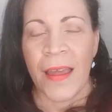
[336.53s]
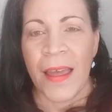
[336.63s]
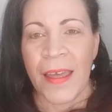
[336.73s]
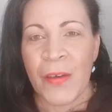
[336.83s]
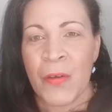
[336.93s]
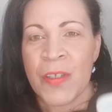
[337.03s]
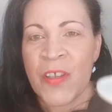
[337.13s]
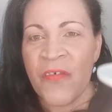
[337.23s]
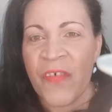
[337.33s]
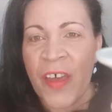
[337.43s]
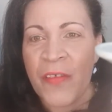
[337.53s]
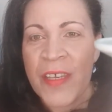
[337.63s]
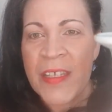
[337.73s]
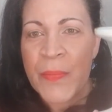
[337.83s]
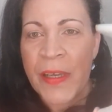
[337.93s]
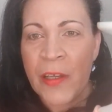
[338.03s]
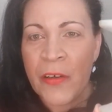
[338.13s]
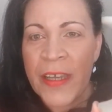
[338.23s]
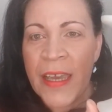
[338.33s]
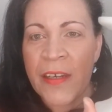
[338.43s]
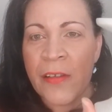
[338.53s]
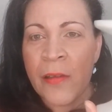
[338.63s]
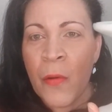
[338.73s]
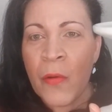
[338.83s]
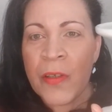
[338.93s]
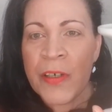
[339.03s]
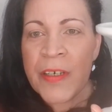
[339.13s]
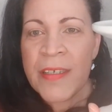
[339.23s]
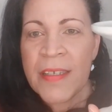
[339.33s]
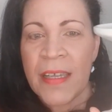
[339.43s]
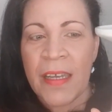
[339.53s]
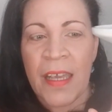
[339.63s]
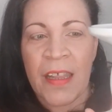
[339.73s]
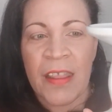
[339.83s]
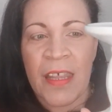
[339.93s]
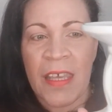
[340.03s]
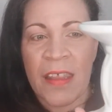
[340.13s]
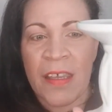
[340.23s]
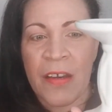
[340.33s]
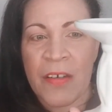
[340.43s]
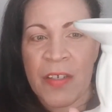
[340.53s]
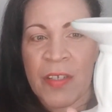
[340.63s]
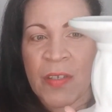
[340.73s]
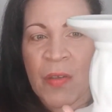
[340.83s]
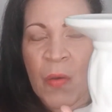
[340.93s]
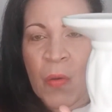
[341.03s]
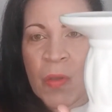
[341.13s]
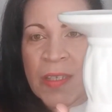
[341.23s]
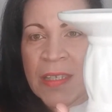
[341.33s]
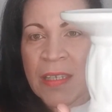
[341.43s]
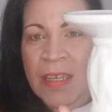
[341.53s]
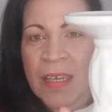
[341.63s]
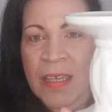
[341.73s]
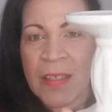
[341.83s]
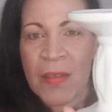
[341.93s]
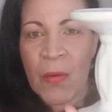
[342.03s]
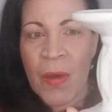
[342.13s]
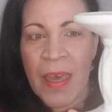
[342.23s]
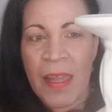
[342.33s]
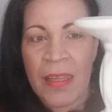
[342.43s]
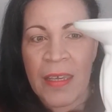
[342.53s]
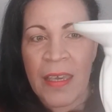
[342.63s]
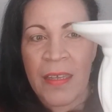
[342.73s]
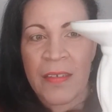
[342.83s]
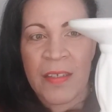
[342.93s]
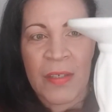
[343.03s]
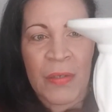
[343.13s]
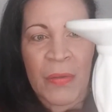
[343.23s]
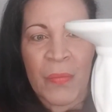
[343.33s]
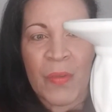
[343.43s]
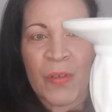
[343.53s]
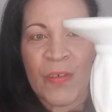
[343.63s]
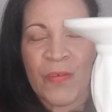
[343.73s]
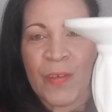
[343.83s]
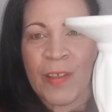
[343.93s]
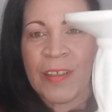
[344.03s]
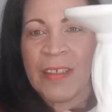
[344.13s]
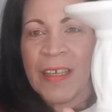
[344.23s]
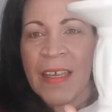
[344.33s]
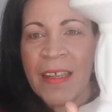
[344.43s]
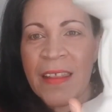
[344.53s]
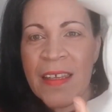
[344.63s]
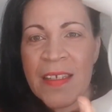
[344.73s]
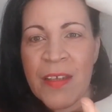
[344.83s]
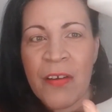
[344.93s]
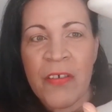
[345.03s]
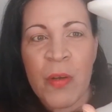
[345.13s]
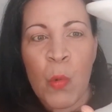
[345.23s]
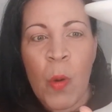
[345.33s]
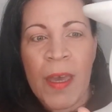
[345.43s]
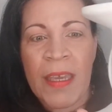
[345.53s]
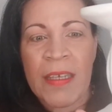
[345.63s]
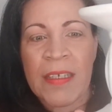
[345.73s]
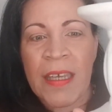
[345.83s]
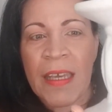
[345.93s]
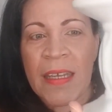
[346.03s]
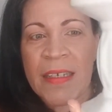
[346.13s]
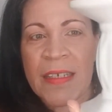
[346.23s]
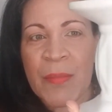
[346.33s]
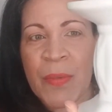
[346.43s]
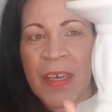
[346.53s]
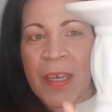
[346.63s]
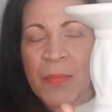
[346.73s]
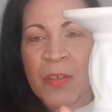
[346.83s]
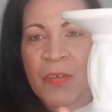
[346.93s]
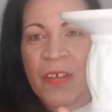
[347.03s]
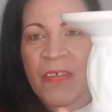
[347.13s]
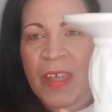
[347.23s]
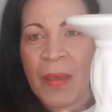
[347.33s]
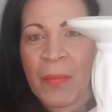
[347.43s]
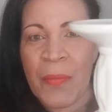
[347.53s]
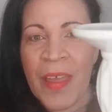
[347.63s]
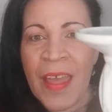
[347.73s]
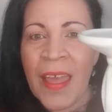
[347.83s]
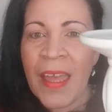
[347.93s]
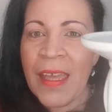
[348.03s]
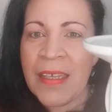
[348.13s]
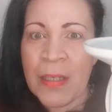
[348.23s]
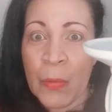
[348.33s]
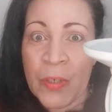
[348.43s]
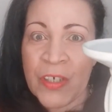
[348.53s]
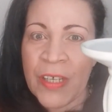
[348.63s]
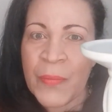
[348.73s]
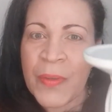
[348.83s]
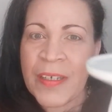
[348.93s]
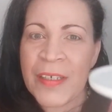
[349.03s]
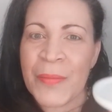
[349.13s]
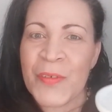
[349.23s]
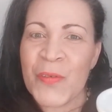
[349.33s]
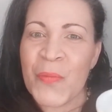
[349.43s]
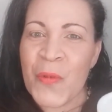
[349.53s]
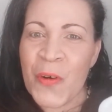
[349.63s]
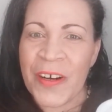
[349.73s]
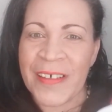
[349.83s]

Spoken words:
I also found these pillar candle holders, and I think they're so sleek, so elegant, so beautiful. These are in white, and I did pick up 2 of them, and I wish I'd picked up 2 more.